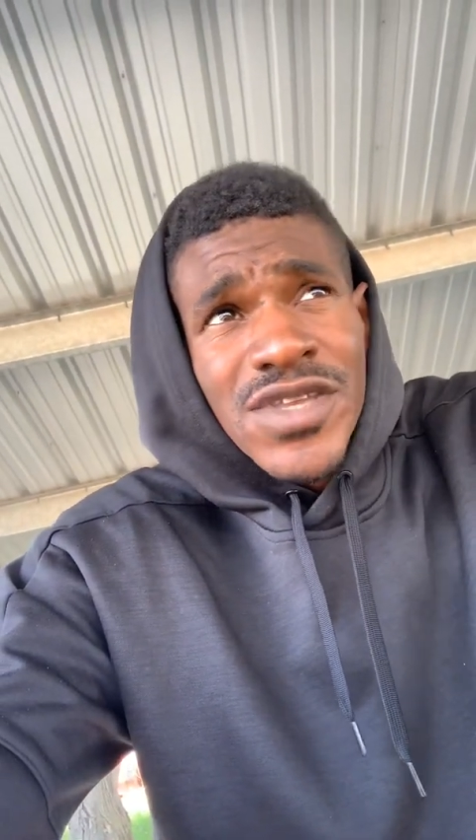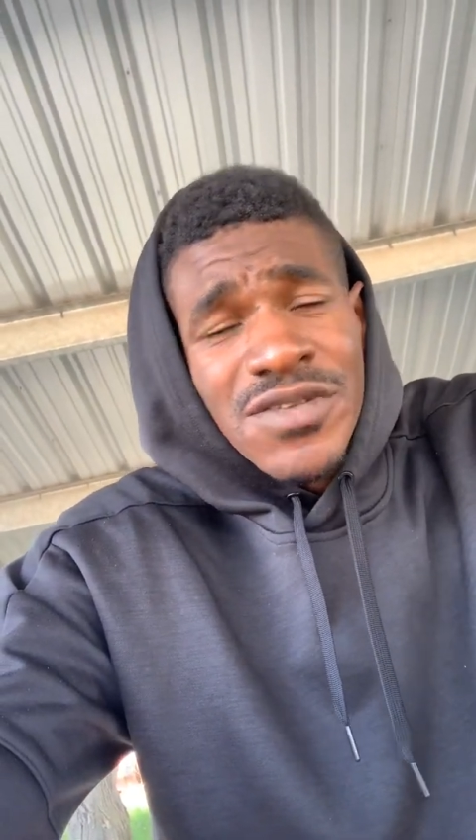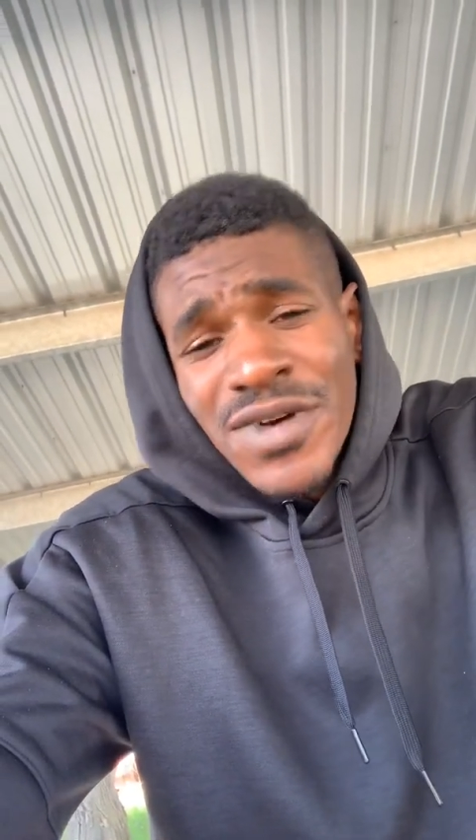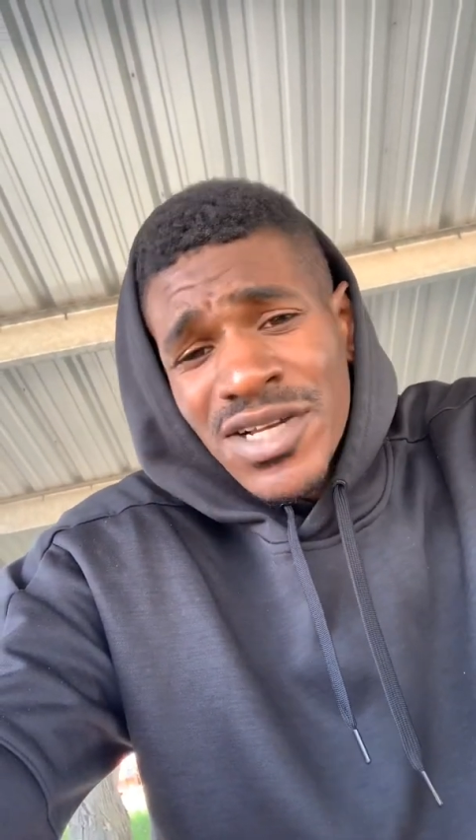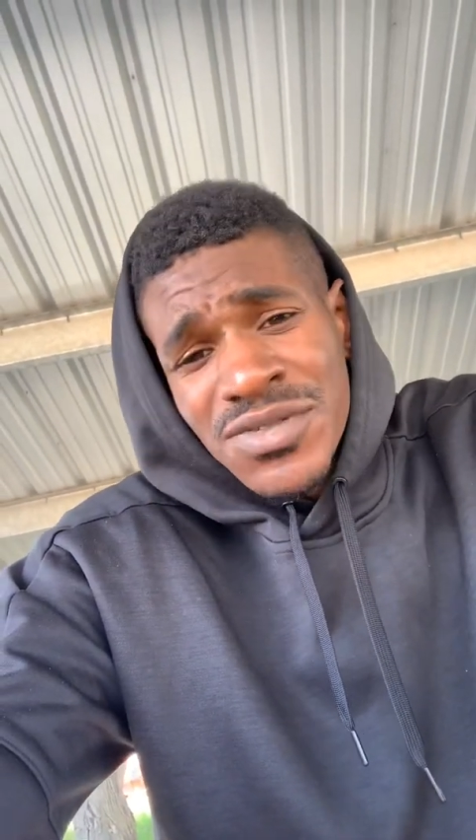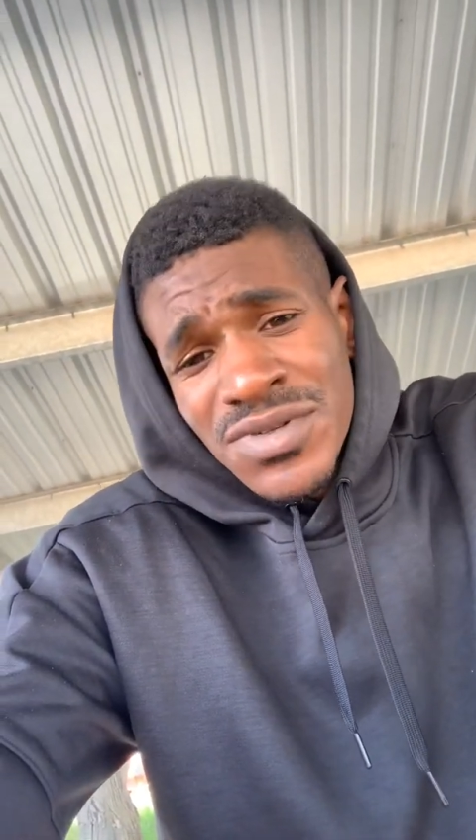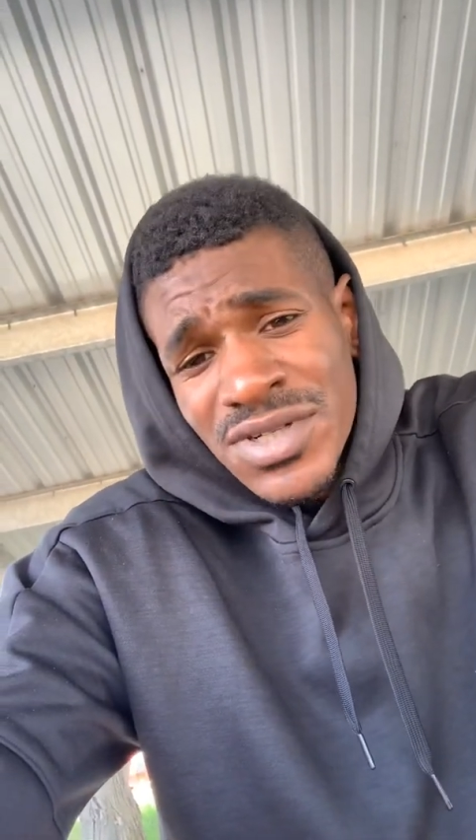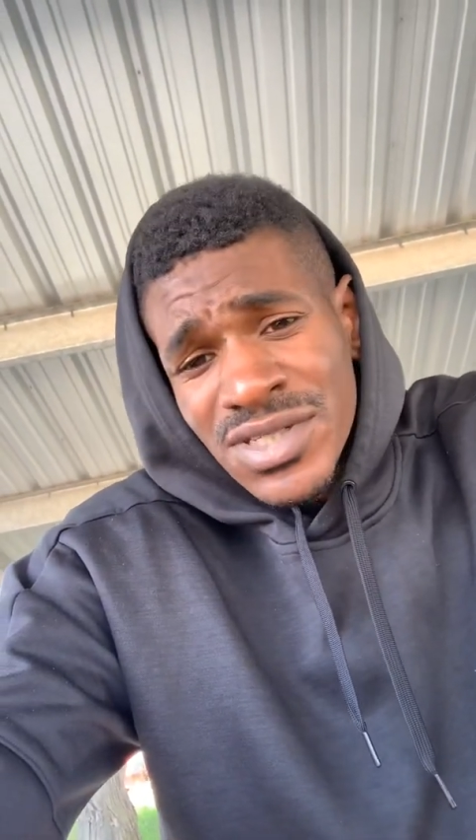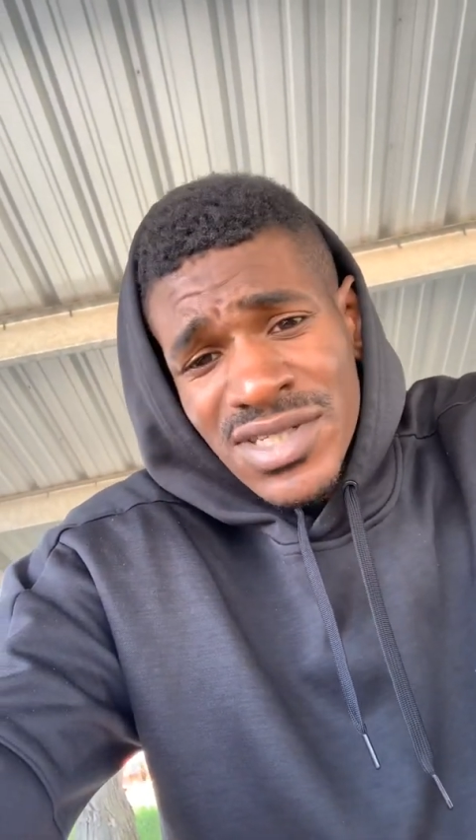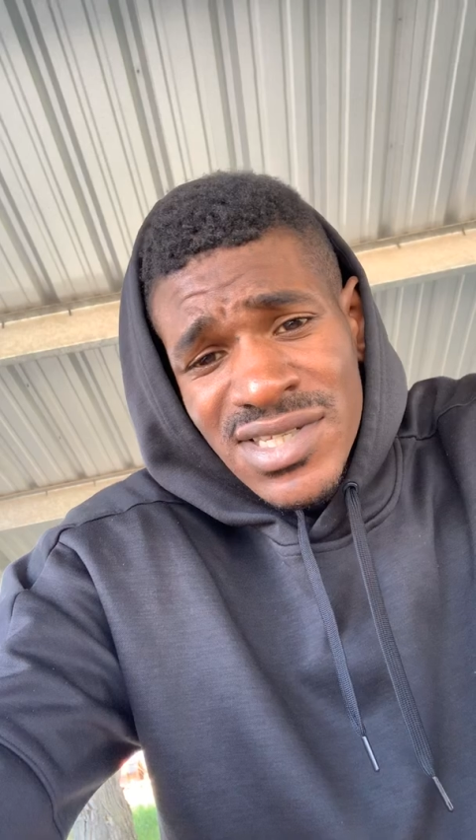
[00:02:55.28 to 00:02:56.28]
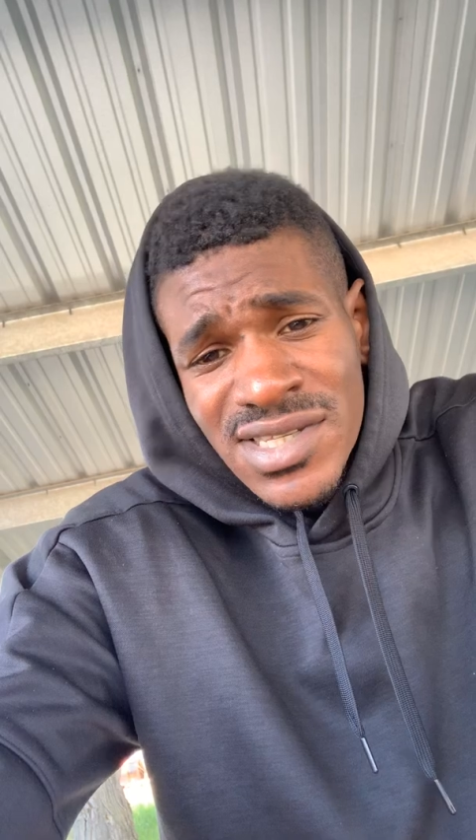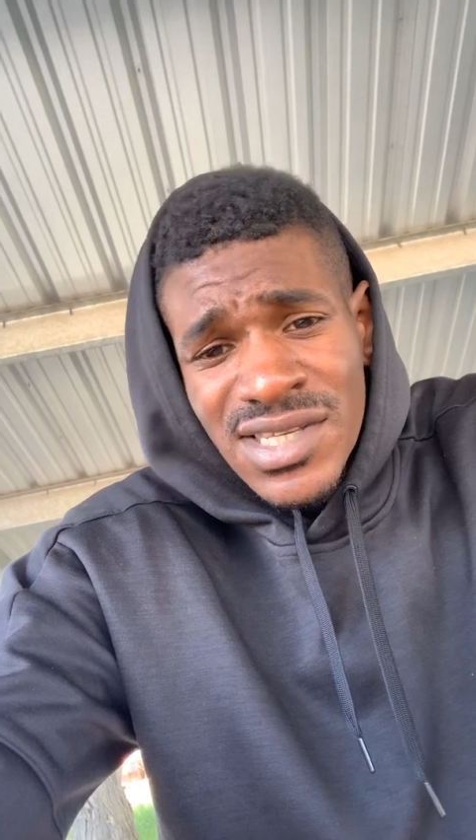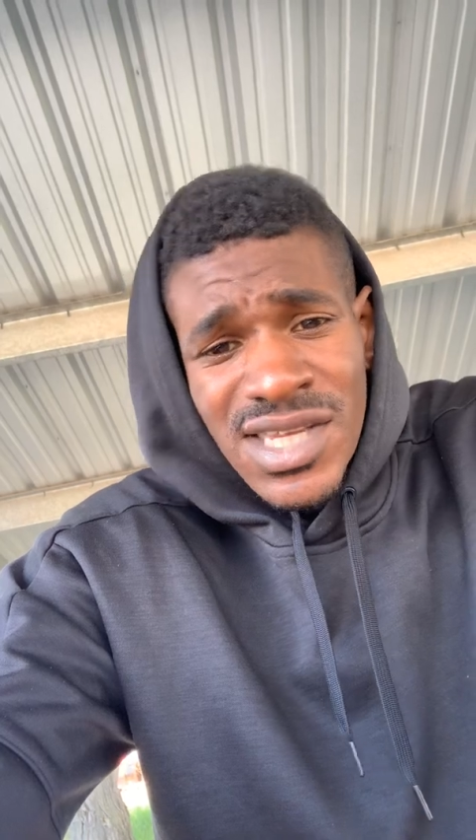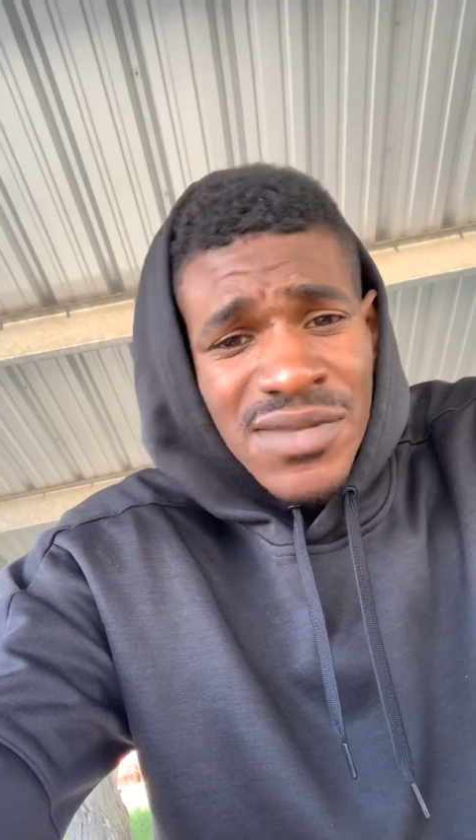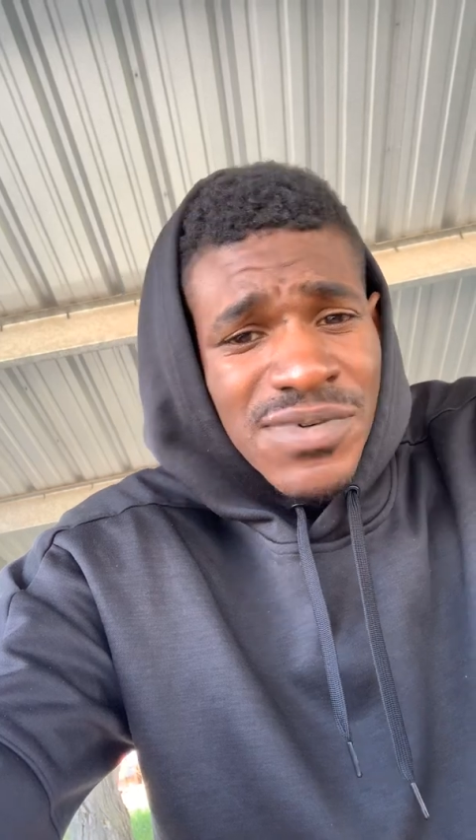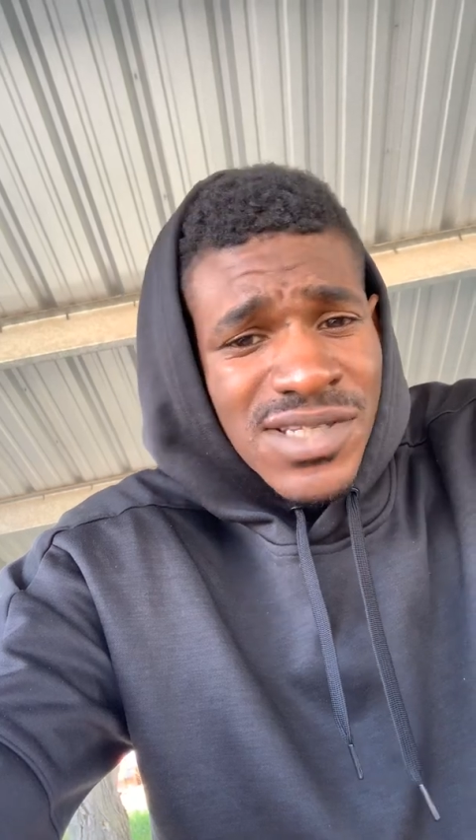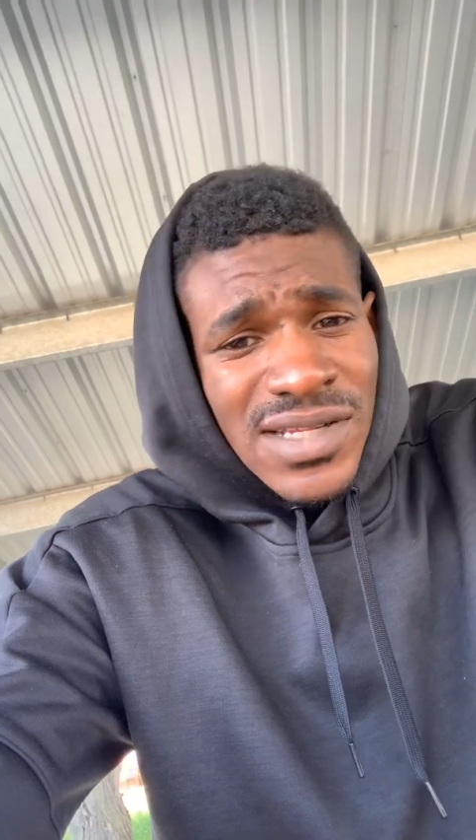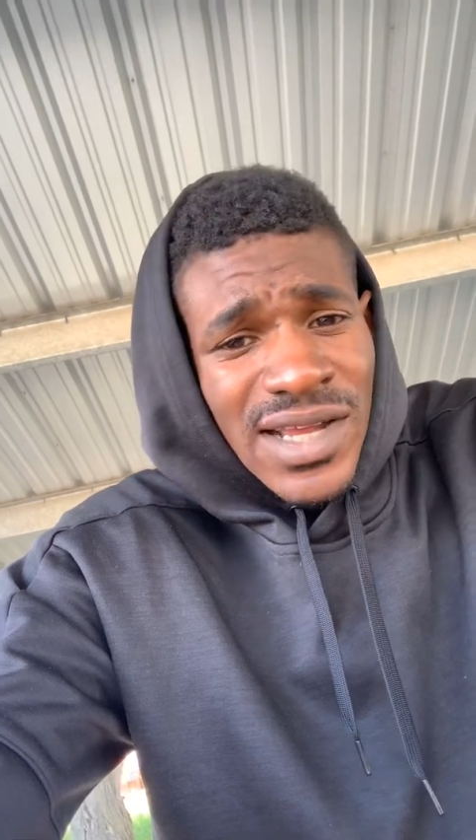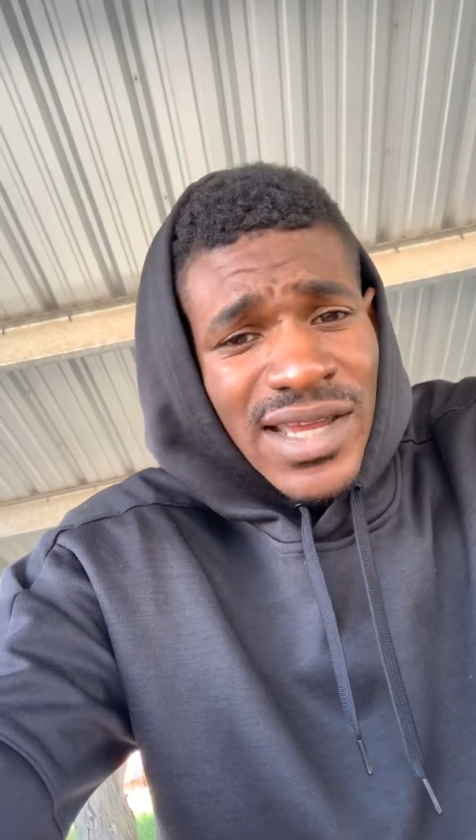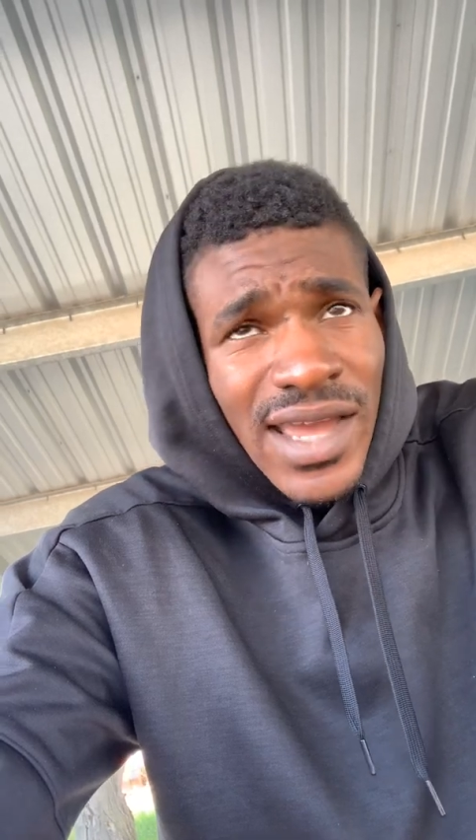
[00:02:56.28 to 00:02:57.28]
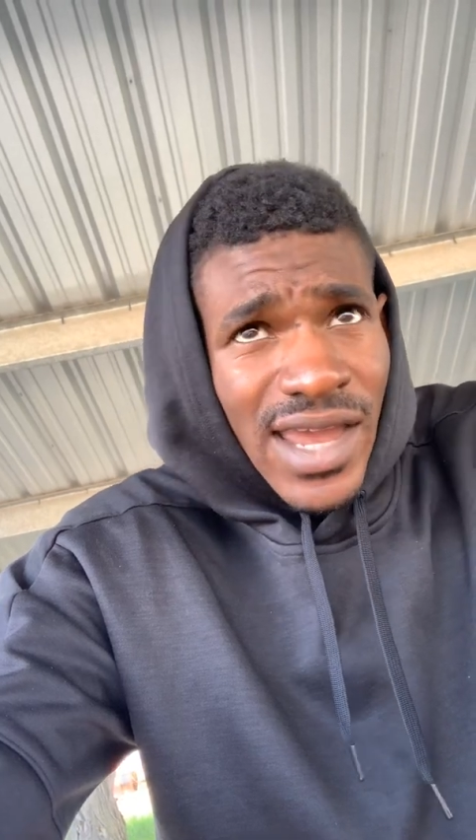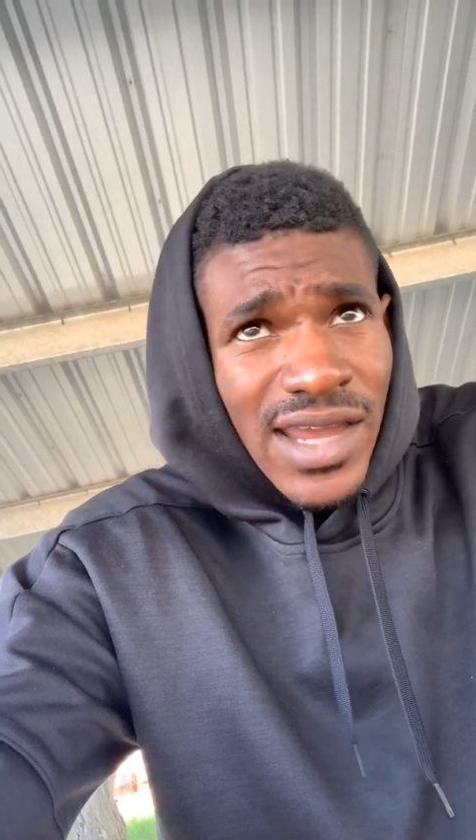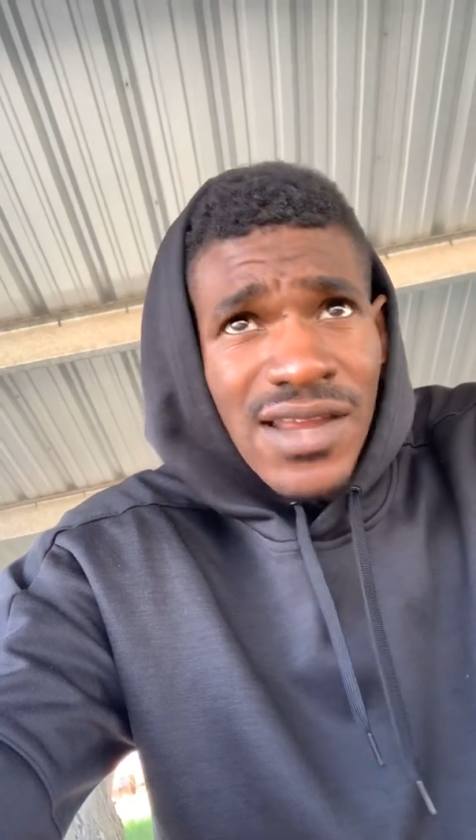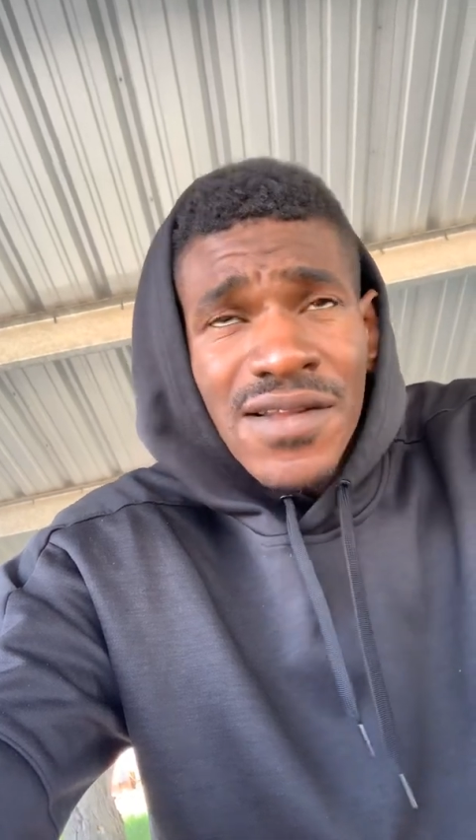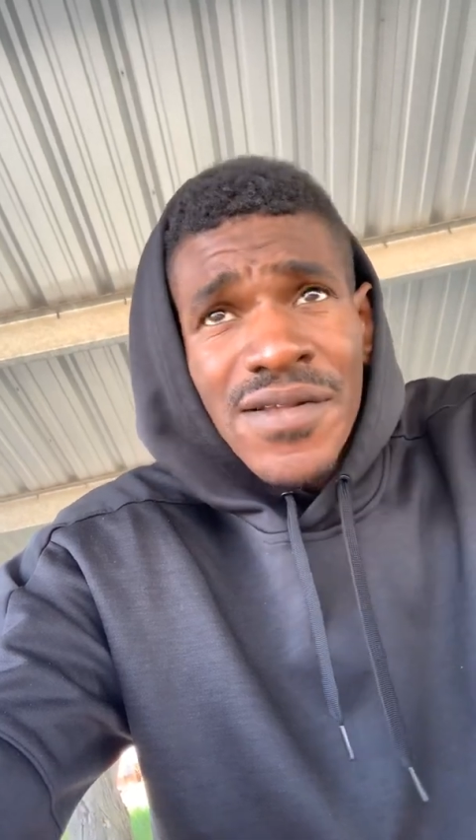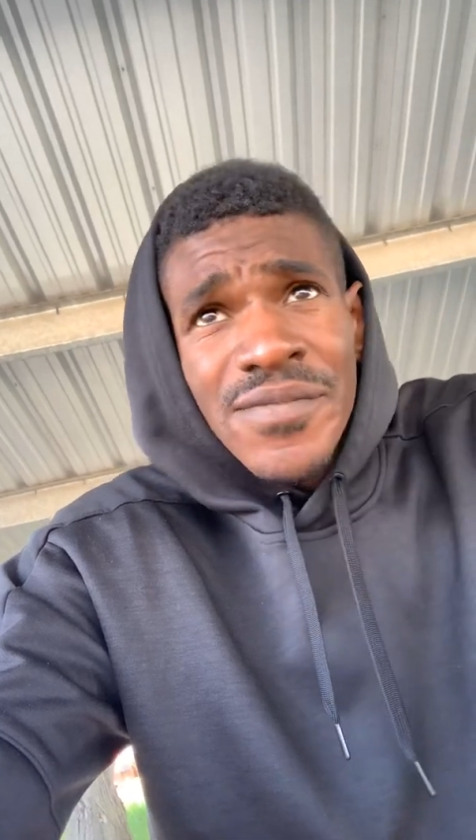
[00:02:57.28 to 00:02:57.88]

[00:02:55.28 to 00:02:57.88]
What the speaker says: you might as well just keep it to like 8,